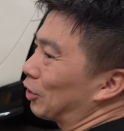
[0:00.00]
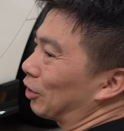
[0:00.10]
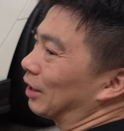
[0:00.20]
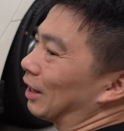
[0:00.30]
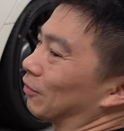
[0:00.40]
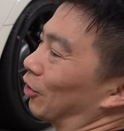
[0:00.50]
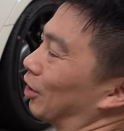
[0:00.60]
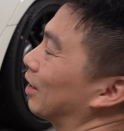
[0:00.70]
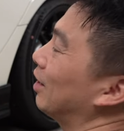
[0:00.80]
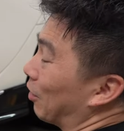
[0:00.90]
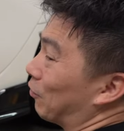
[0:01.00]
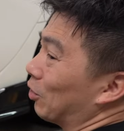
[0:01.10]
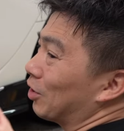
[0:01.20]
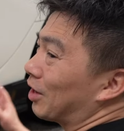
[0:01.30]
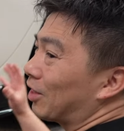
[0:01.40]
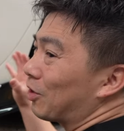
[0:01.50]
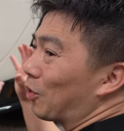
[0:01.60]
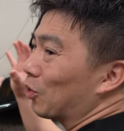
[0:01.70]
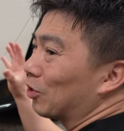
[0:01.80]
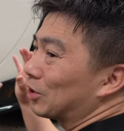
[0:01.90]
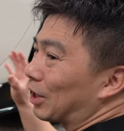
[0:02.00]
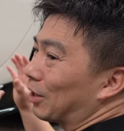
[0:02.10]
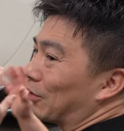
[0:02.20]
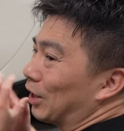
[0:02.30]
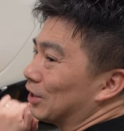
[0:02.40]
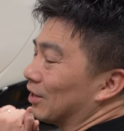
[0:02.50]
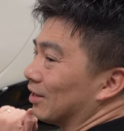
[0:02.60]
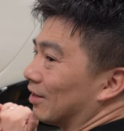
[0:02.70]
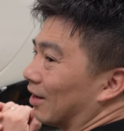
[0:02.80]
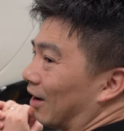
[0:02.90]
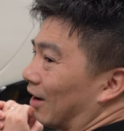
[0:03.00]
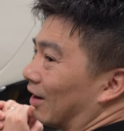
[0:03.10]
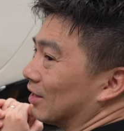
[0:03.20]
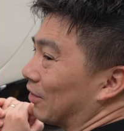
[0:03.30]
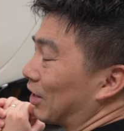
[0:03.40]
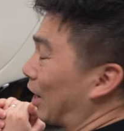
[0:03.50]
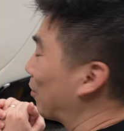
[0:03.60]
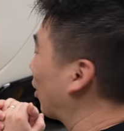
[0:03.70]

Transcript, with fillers: we start today's vlog, if you look at the older generation uh, Civic Type